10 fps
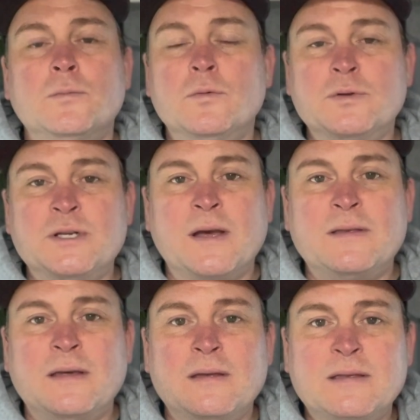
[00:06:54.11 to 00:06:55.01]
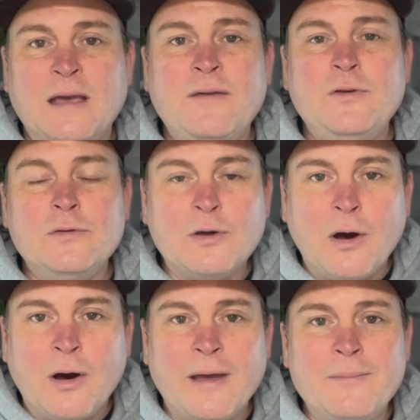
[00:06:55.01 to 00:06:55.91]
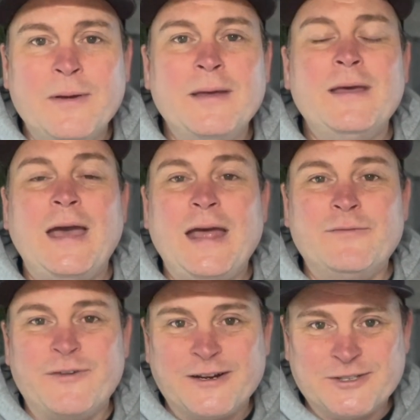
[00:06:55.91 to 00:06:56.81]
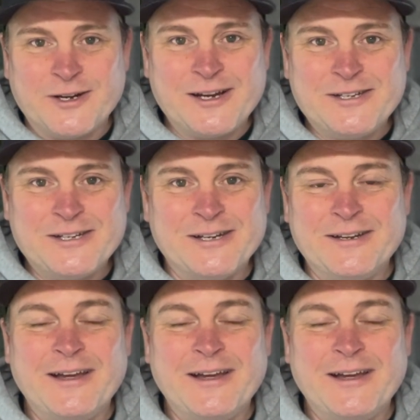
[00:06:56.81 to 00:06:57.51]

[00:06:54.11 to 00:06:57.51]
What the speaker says: will just save you time and frustration.